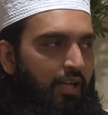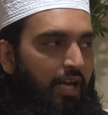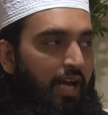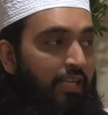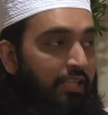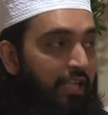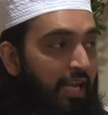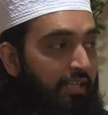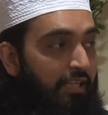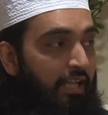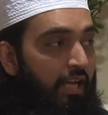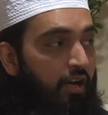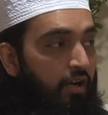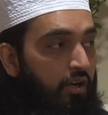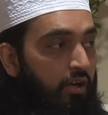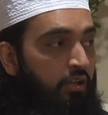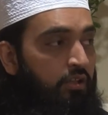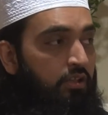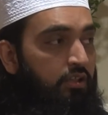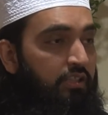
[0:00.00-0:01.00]
And yet they
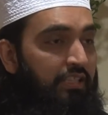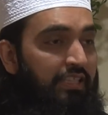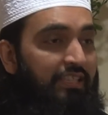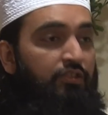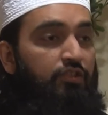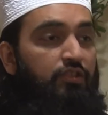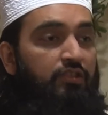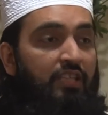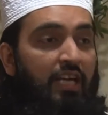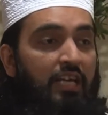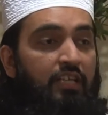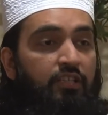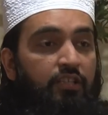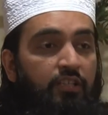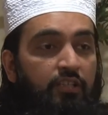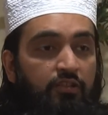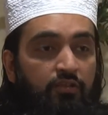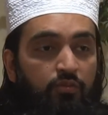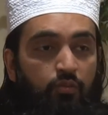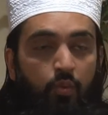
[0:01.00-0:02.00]
earned these
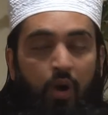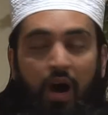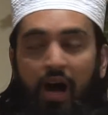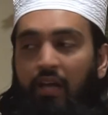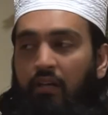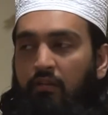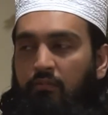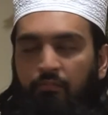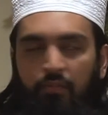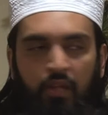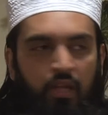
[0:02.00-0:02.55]
stations. Why?